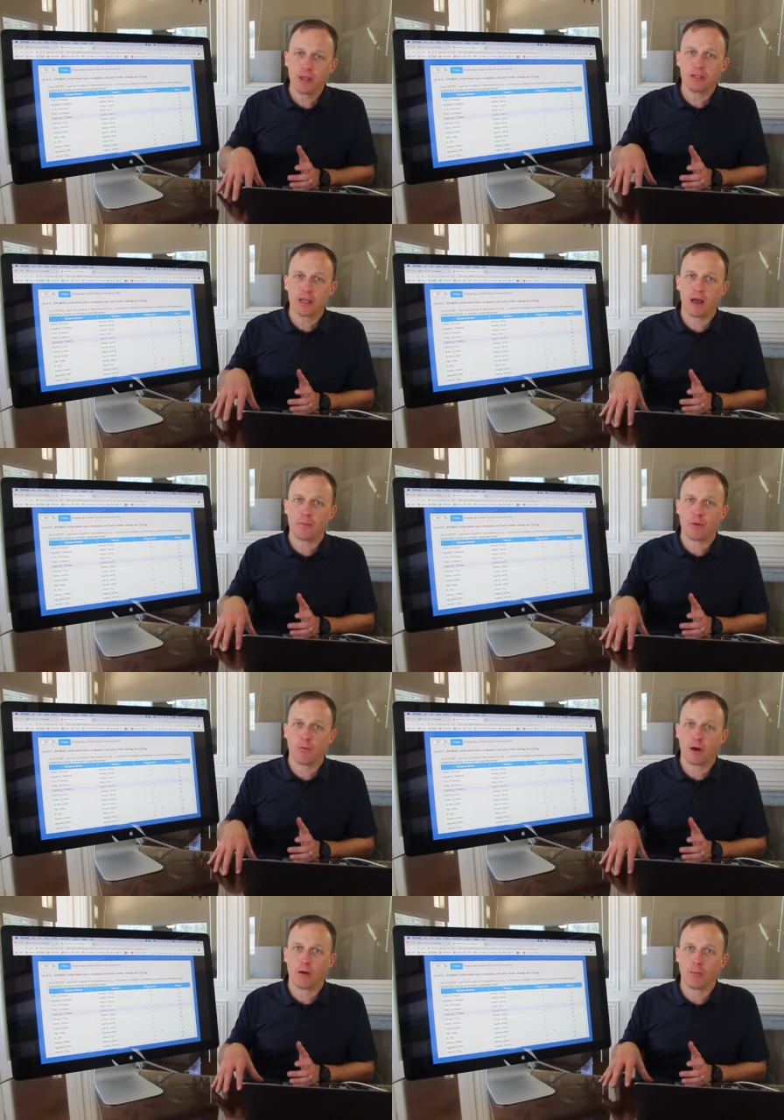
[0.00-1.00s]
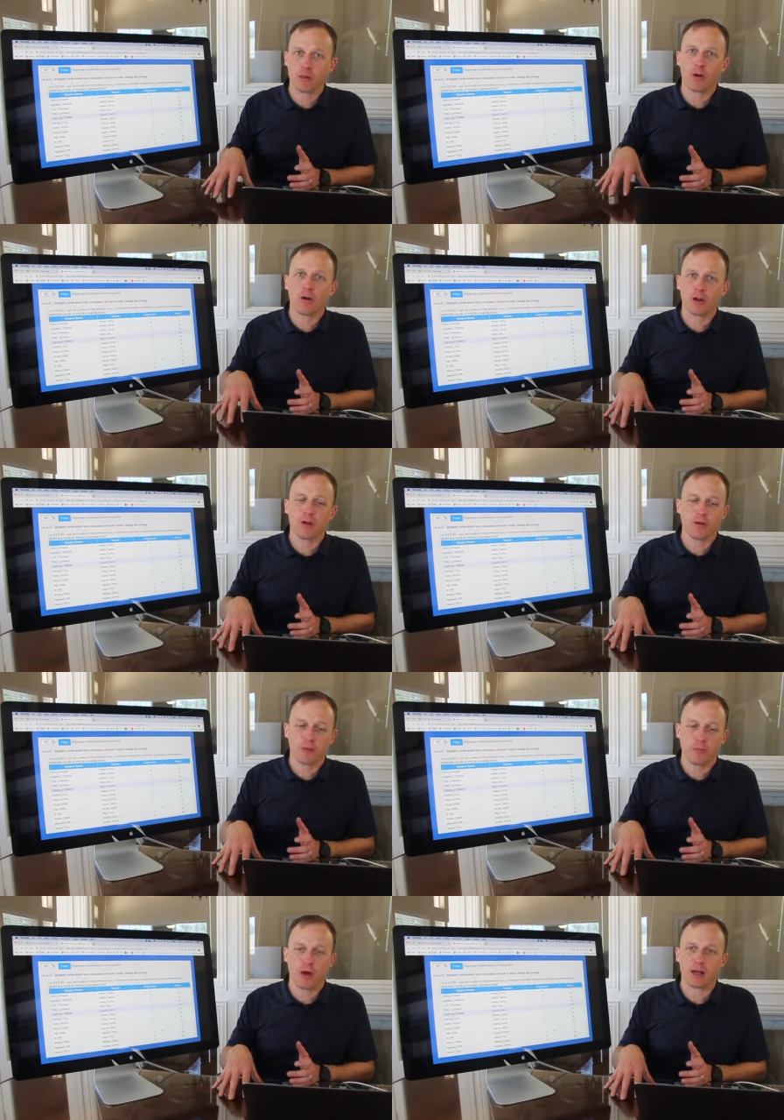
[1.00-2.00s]
who needs help and where much
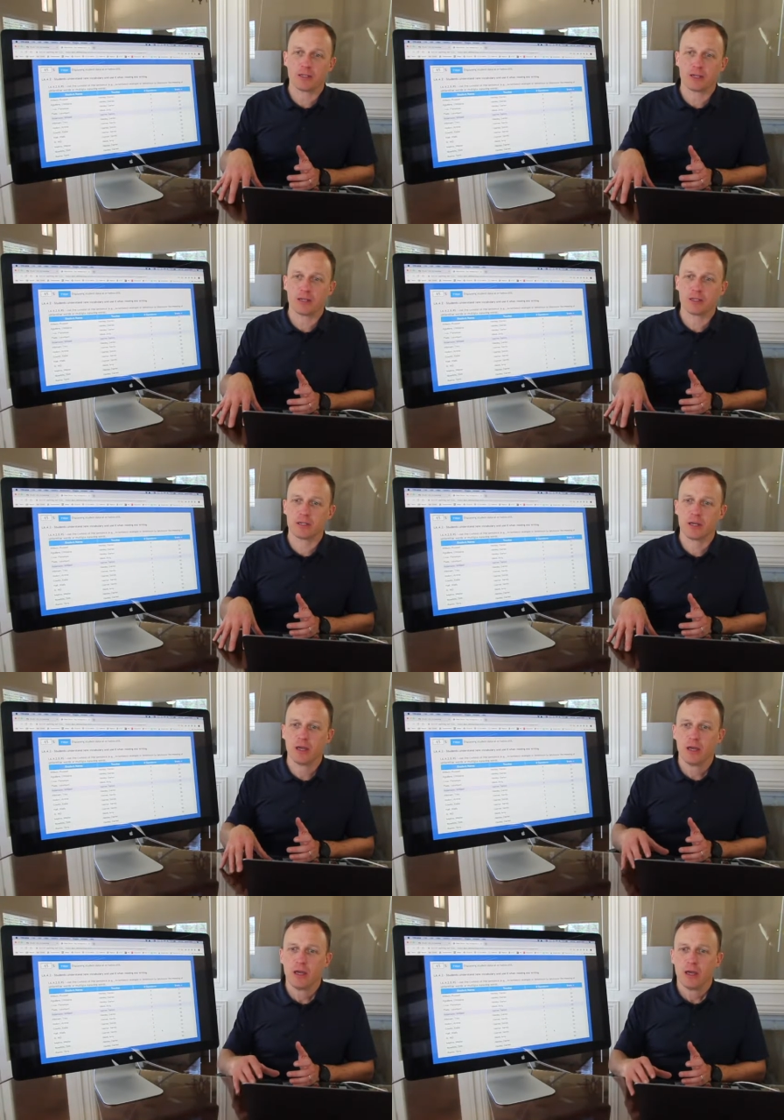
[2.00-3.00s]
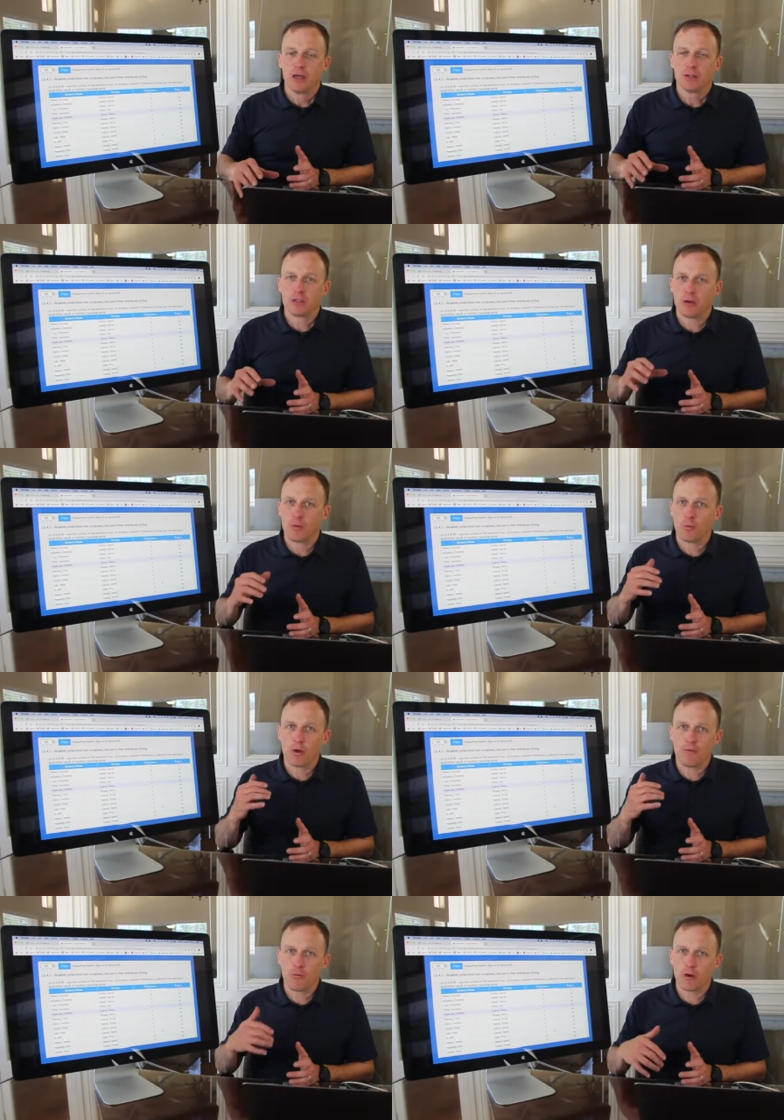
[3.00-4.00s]
earlier in the process. So
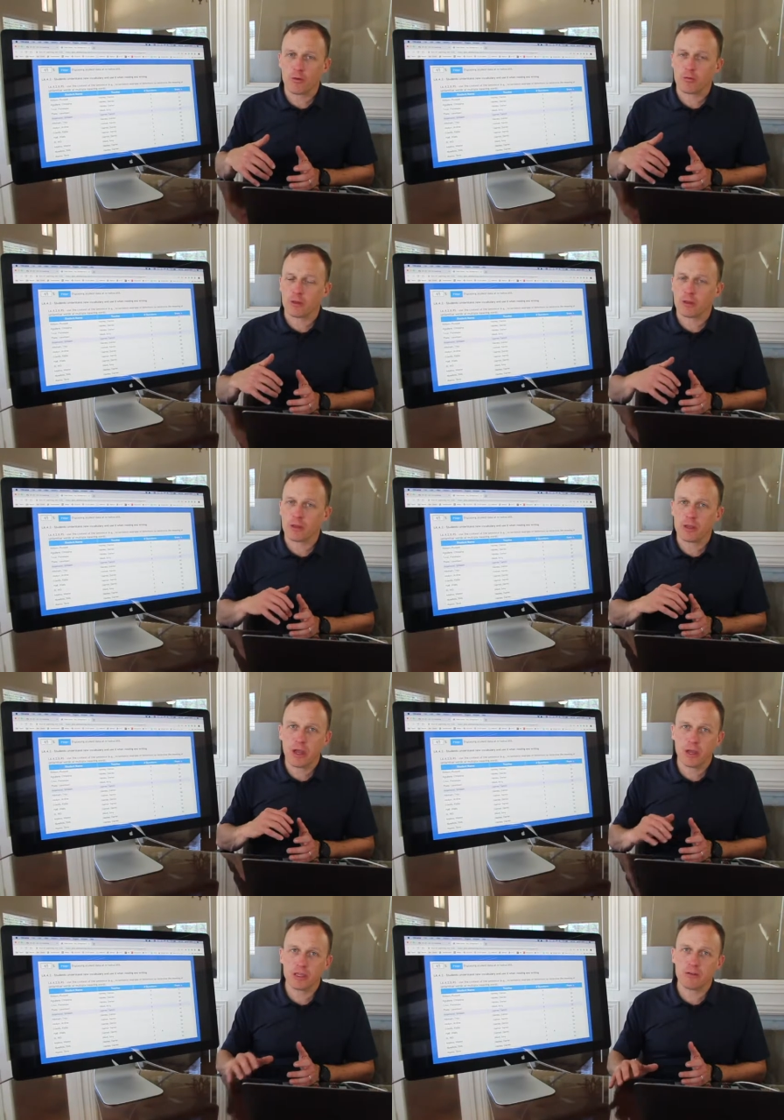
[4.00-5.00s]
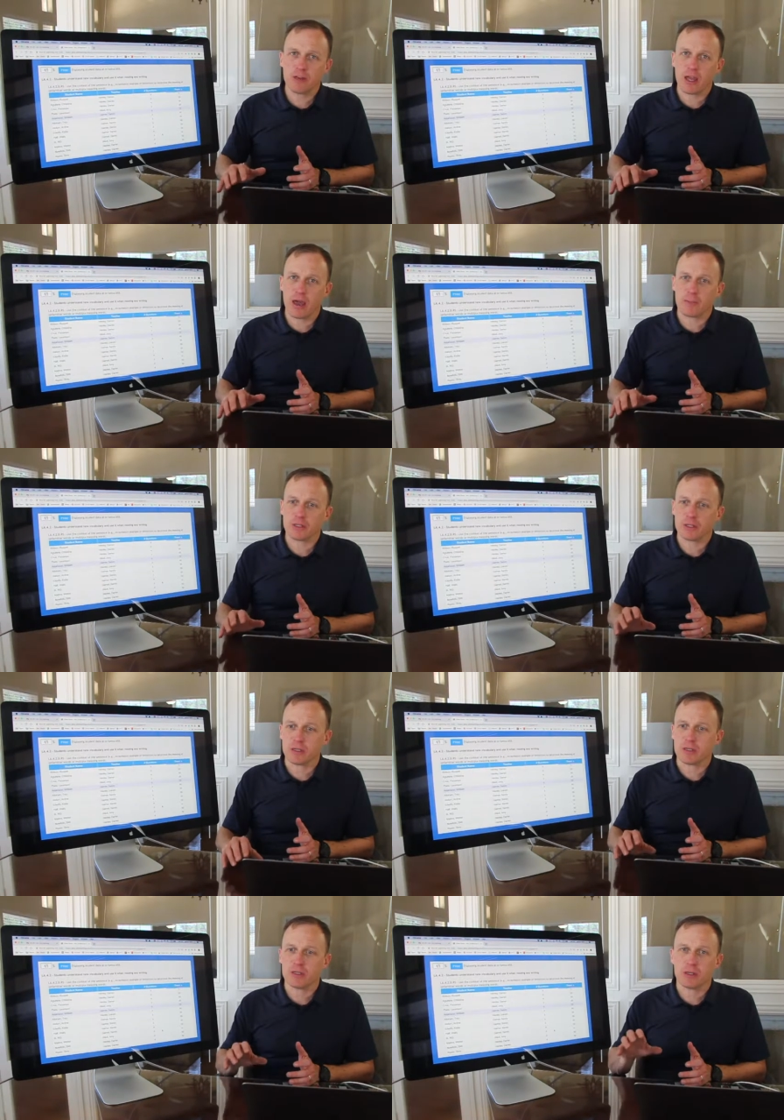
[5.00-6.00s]
we've worked with tons of
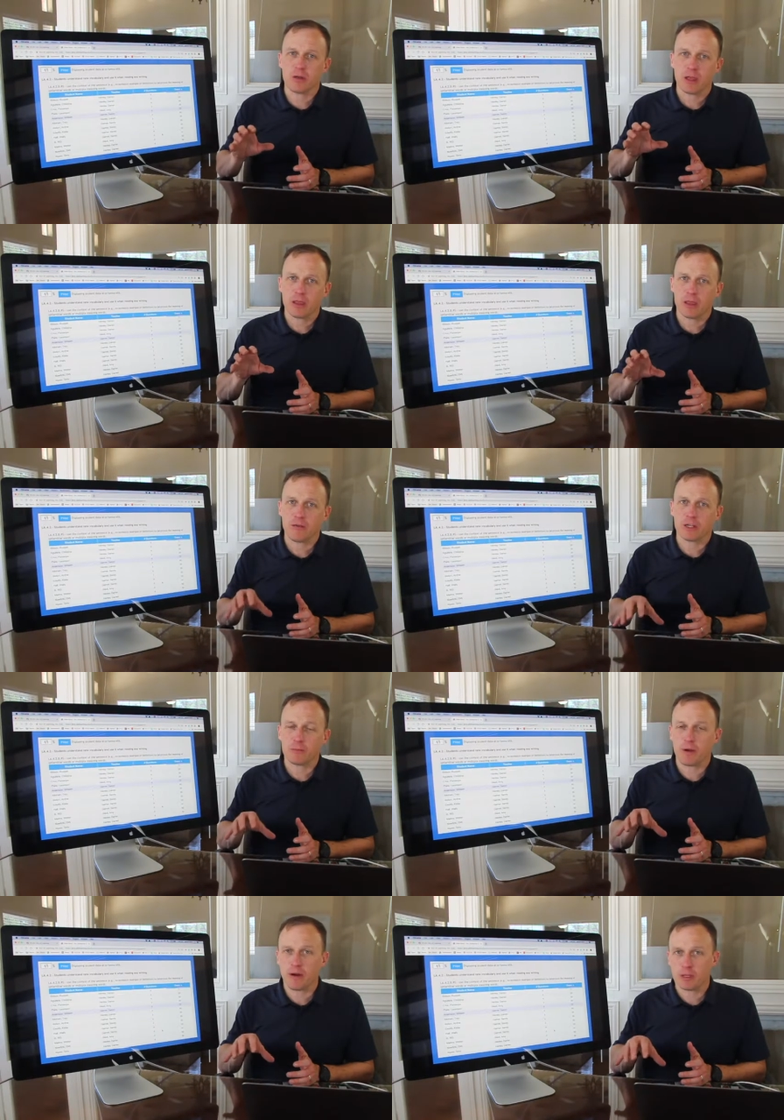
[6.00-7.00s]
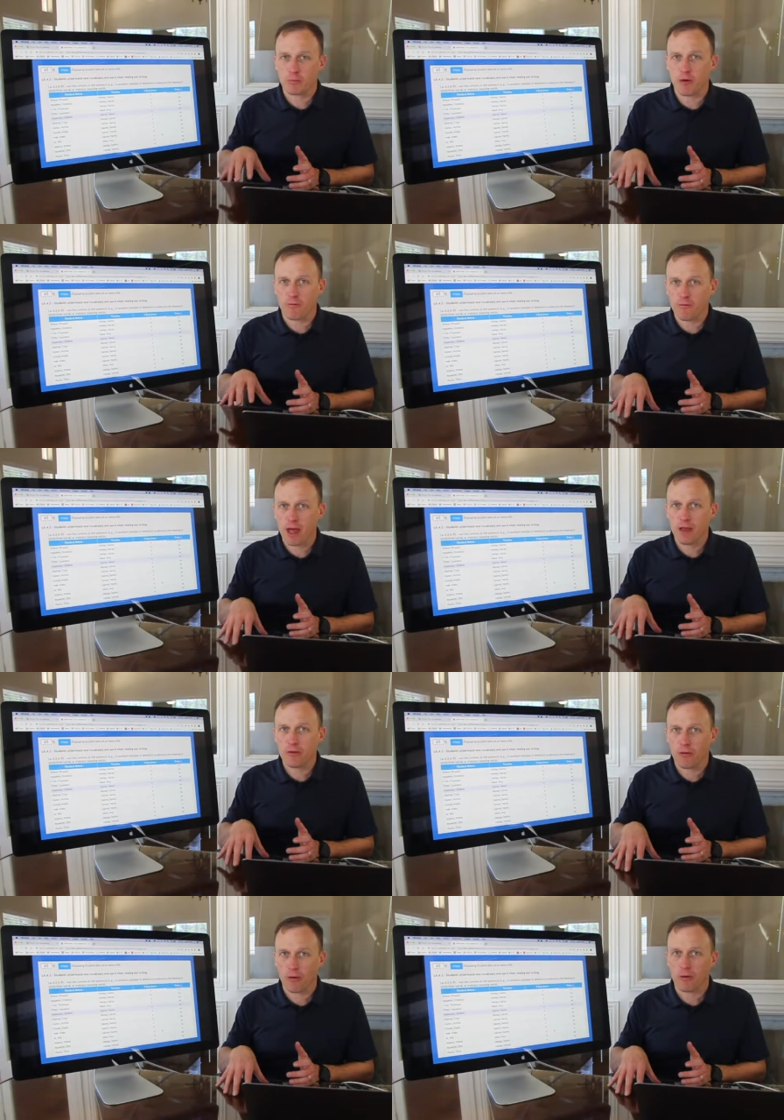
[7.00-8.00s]
campuses that have experienced
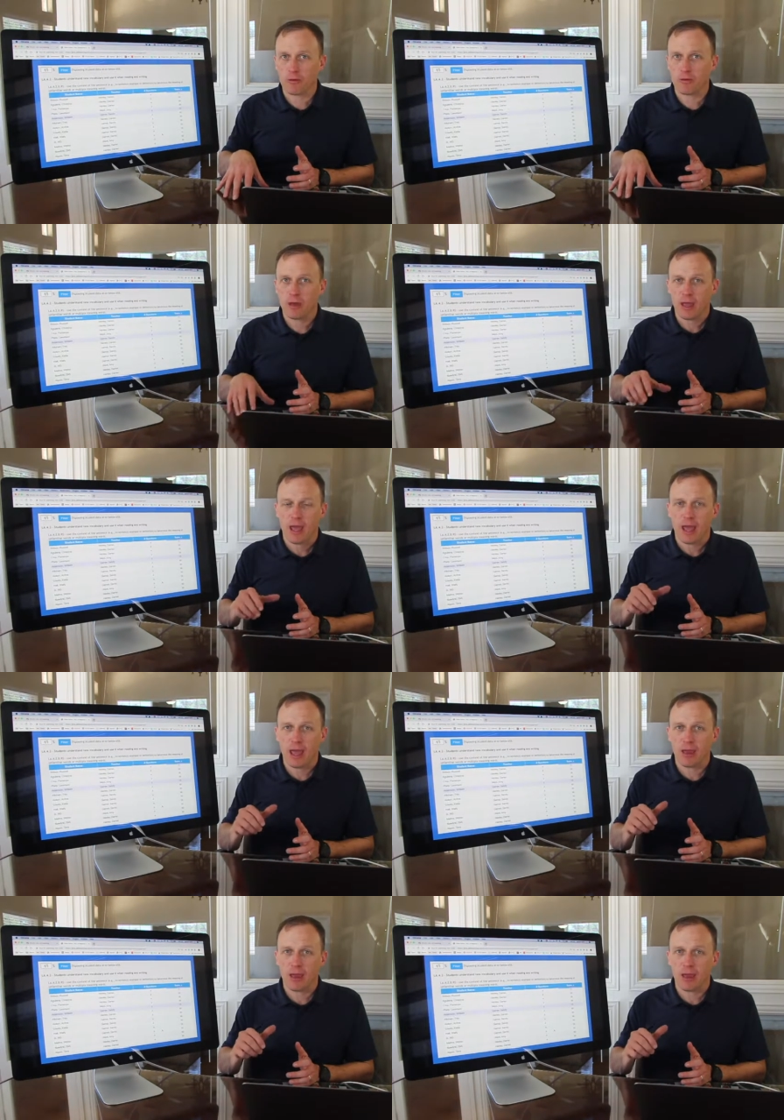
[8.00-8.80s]
profound growth